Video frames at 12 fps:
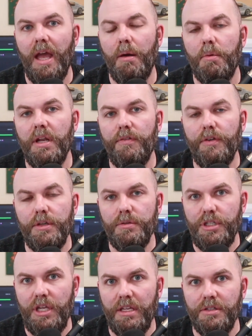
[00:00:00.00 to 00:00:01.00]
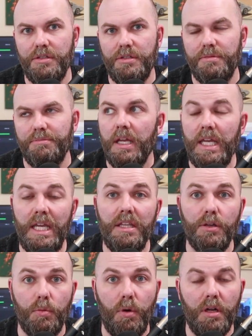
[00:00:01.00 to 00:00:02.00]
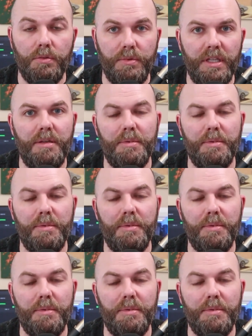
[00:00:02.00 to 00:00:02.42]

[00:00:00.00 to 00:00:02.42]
And whenever you change either one really,